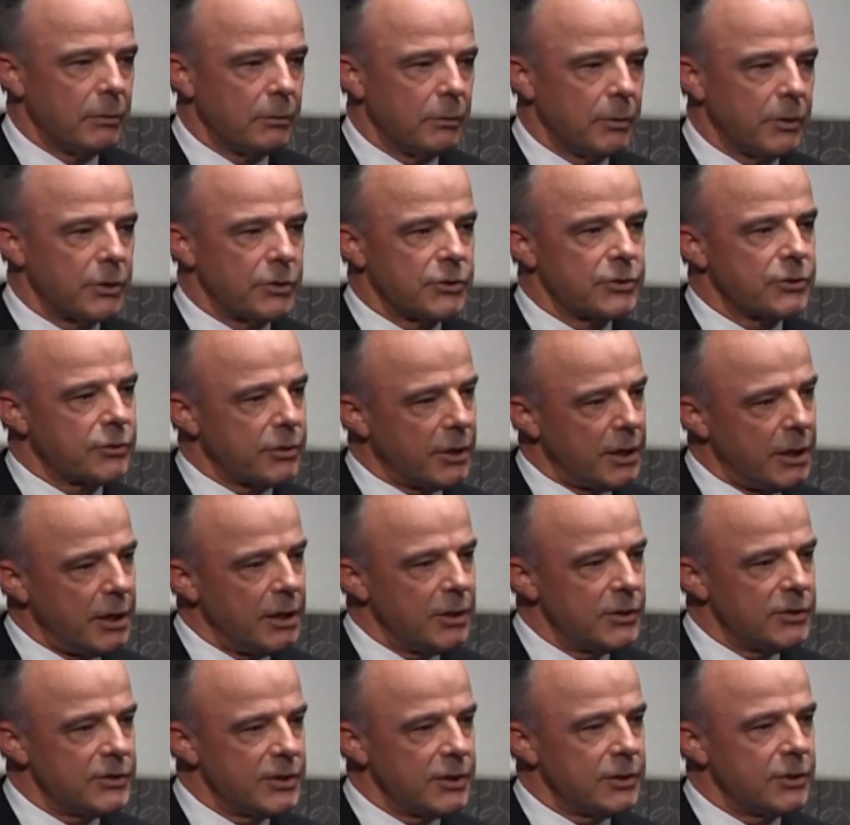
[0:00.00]
with
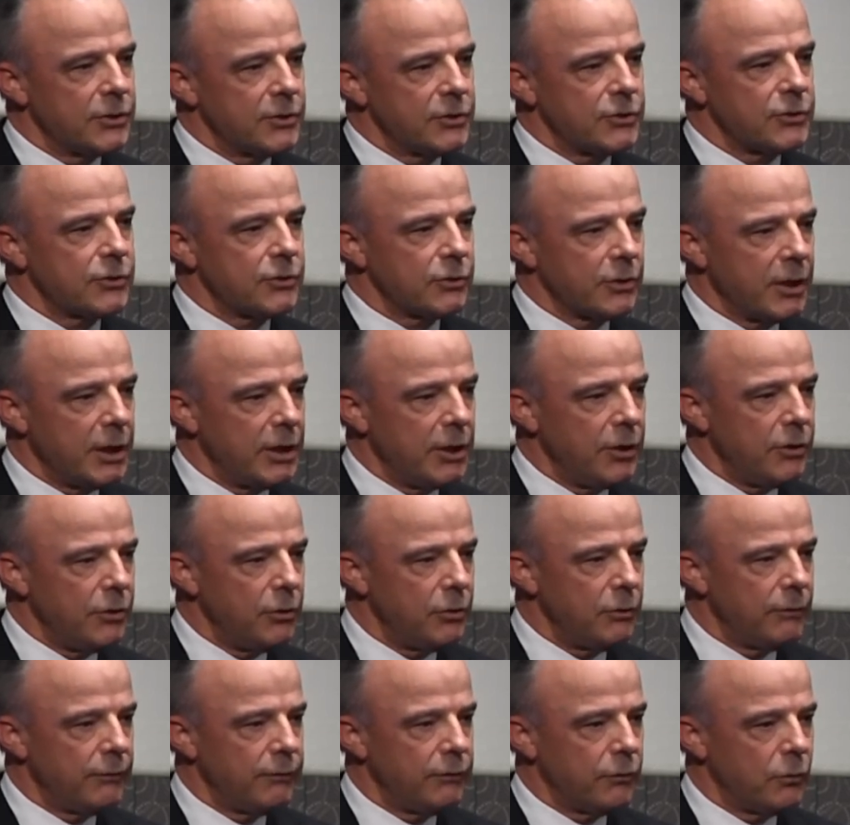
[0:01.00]
Australians in an Australian
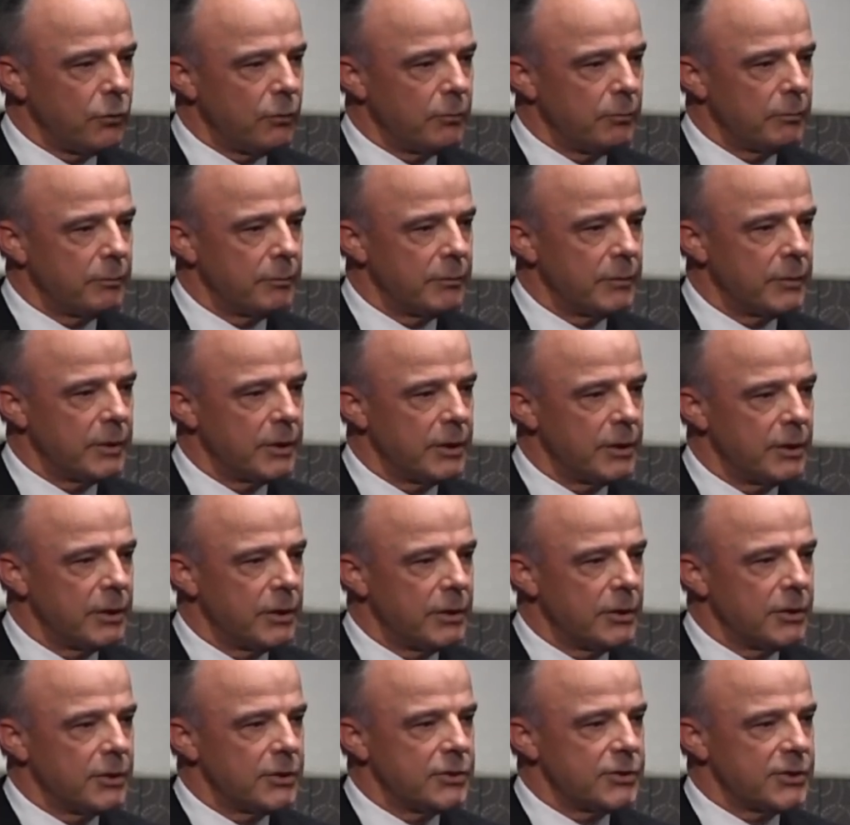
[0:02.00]
uniform,
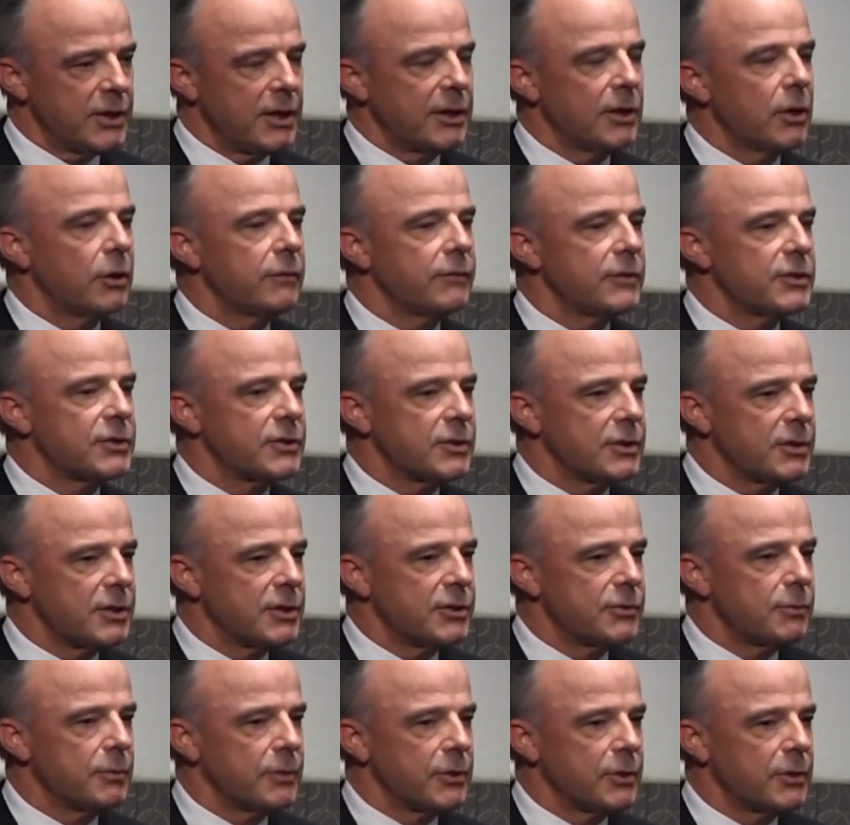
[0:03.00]
sent
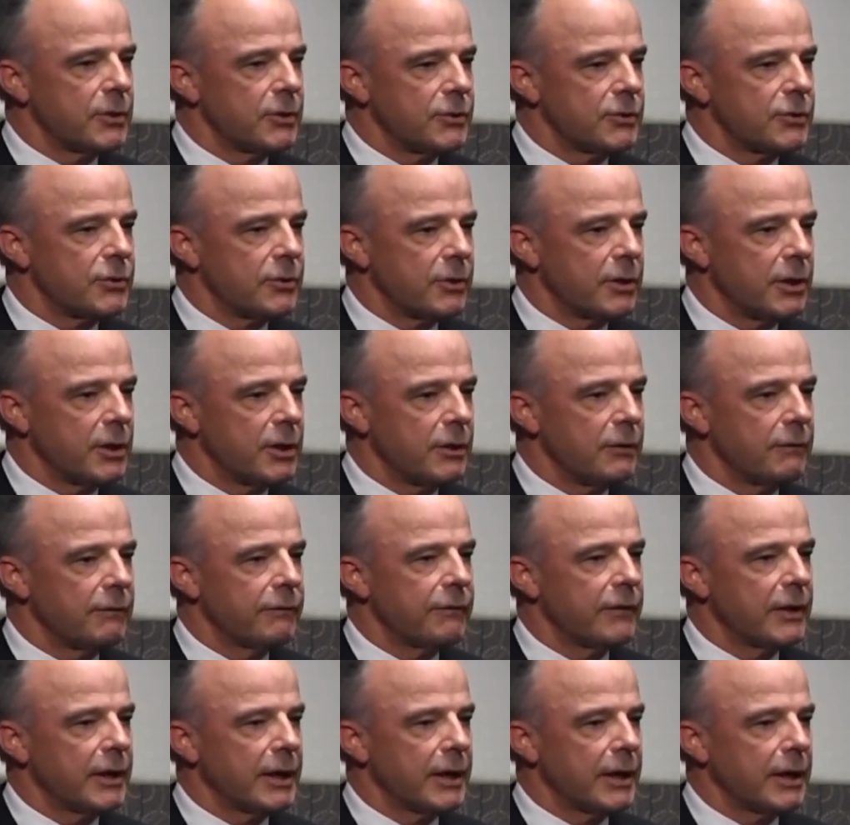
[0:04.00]
overseas with an Australian
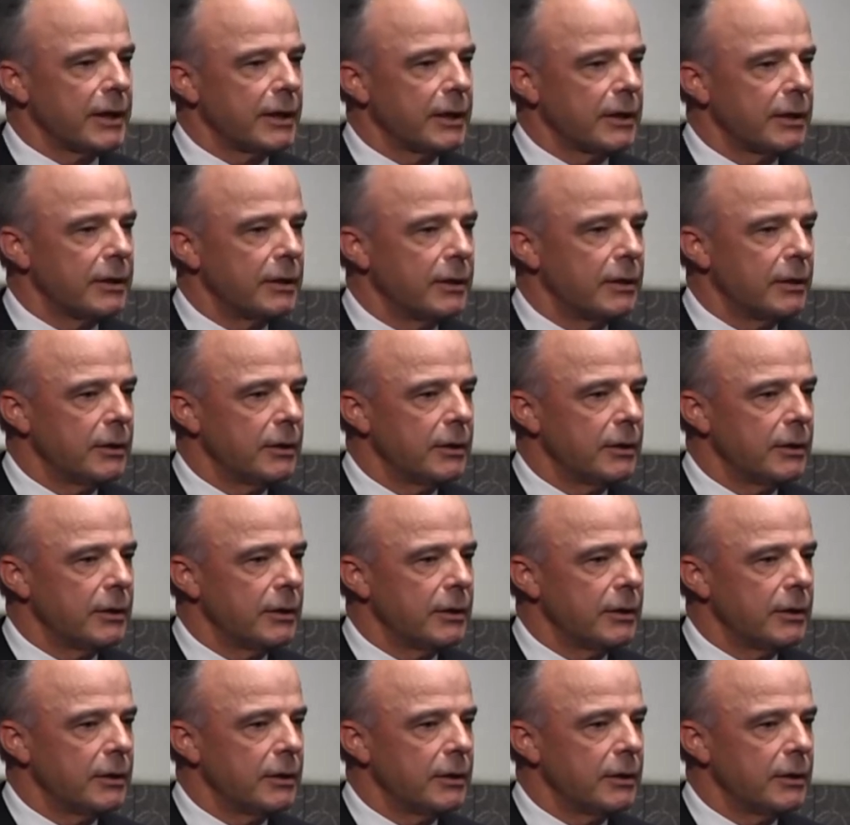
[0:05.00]
flag,